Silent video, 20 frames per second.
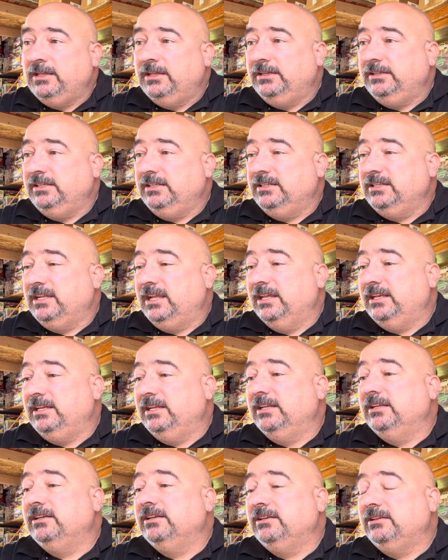Need to get
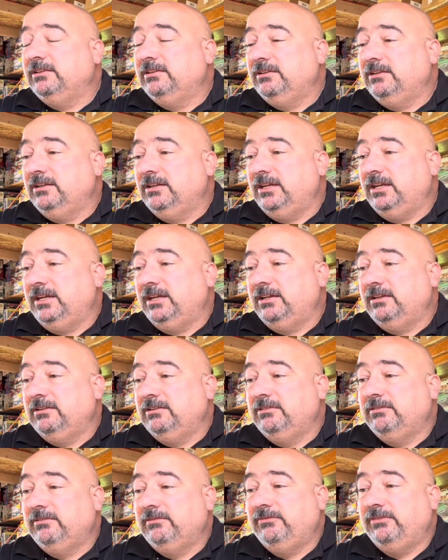in and
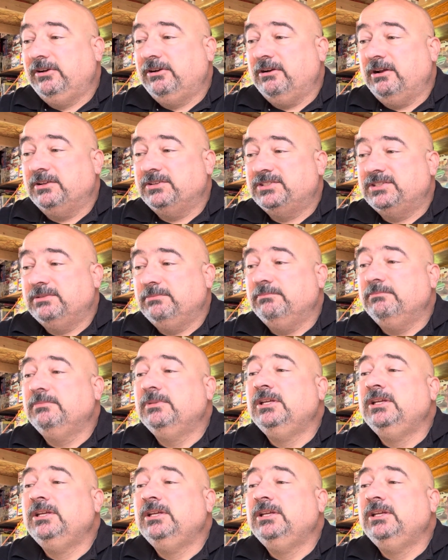figure out some